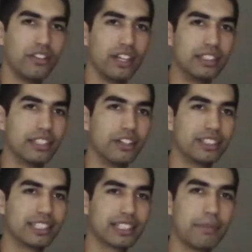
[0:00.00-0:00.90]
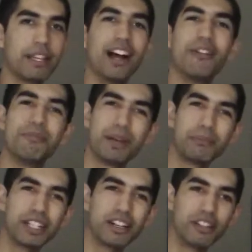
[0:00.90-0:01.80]
And so it's just going to be oh
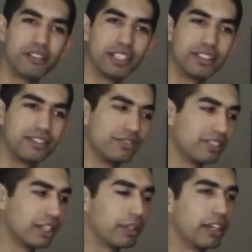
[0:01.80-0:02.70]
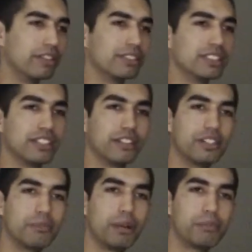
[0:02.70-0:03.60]
memory card reader. There we go. So
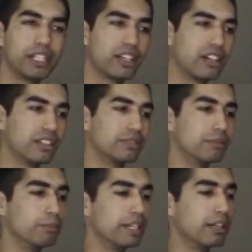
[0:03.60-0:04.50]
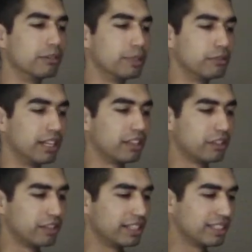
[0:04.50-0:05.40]
your memory cards will be able to be read
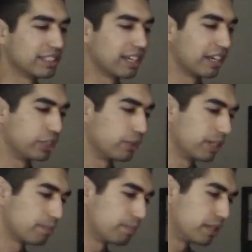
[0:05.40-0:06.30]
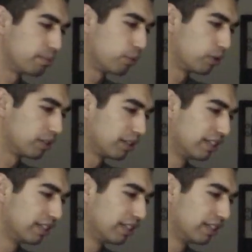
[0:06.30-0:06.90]
through this. It's got a USB port.